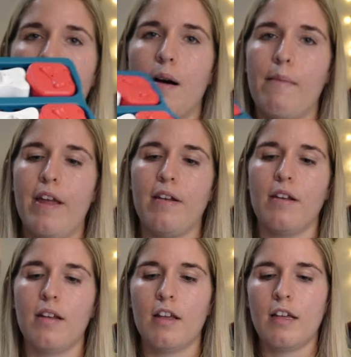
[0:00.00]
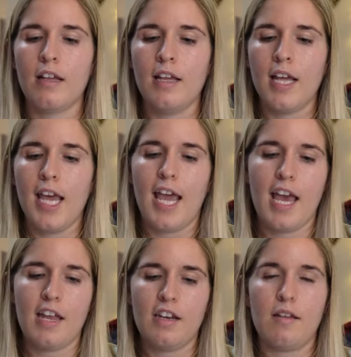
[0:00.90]
common.
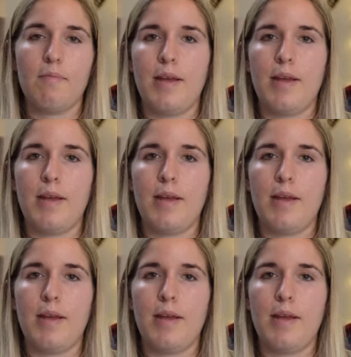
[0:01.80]
And